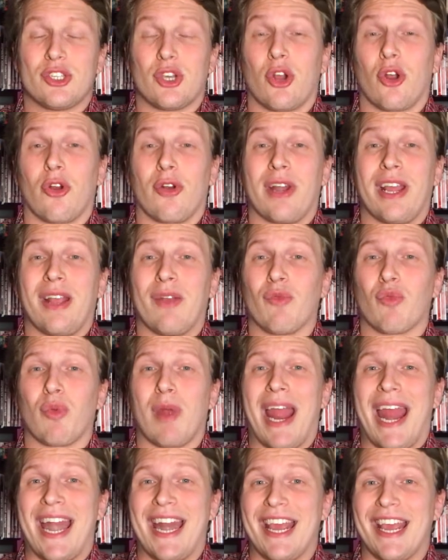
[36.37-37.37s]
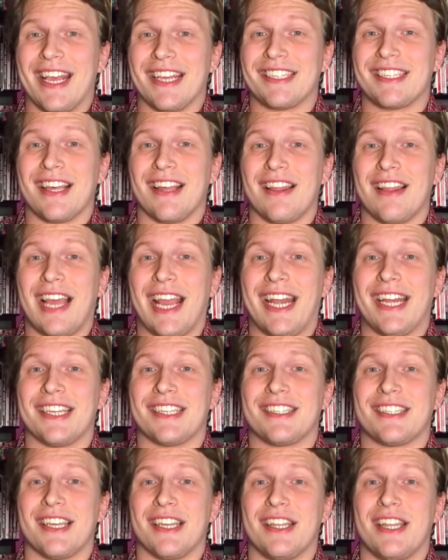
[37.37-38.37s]
Turning Red is the
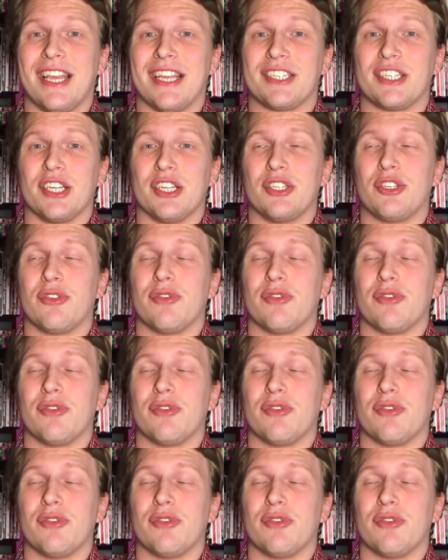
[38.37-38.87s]
latest addition